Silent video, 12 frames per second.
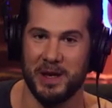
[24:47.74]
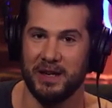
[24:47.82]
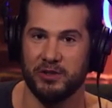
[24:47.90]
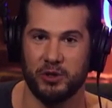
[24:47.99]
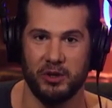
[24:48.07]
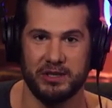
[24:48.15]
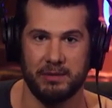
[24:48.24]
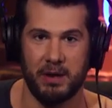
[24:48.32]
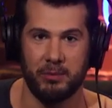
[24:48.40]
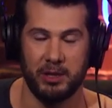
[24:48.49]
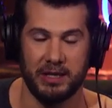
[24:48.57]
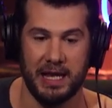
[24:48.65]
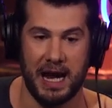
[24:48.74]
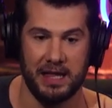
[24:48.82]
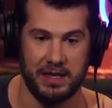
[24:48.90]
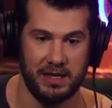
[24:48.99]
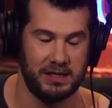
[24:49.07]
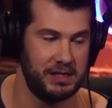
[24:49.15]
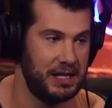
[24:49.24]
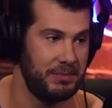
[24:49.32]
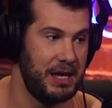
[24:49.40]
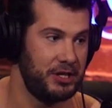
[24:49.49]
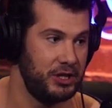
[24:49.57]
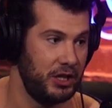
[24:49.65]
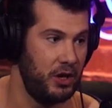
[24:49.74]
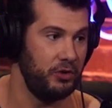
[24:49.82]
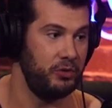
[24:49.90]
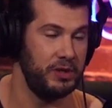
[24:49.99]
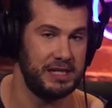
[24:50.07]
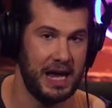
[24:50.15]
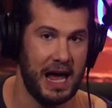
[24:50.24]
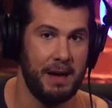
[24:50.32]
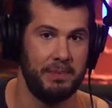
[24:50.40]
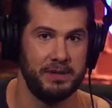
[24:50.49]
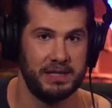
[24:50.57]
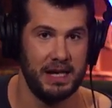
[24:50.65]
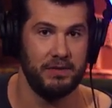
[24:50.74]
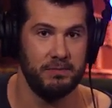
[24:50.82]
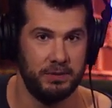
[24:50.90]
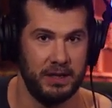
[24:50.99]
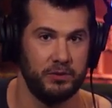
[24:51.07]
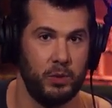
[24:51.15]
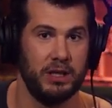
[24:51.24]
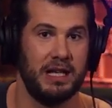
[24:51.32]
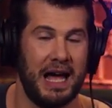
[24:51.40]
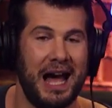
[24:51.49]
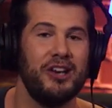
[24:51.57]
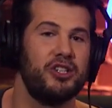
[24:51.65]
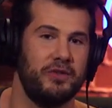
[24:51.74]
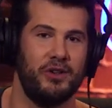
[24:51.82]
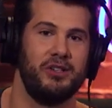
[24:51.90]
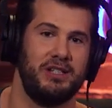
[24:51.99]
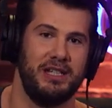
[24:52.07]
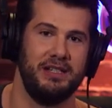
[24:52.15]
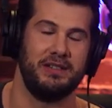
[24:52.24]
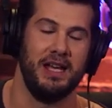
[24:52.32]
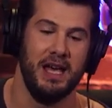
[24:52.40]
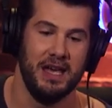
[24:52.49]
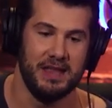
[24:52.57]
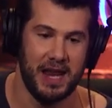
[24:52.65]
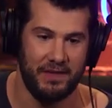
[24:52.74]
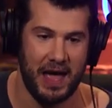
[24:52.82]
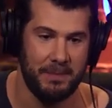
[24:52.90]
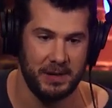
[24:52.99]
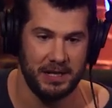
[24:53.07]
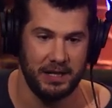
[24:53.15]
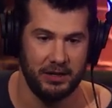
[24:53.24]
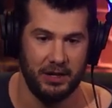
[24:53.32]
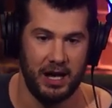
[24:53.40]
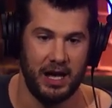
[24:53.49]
Speaking of strolls down memory lane, I think this is time to actually go through the top 7+1 controversies that have happened here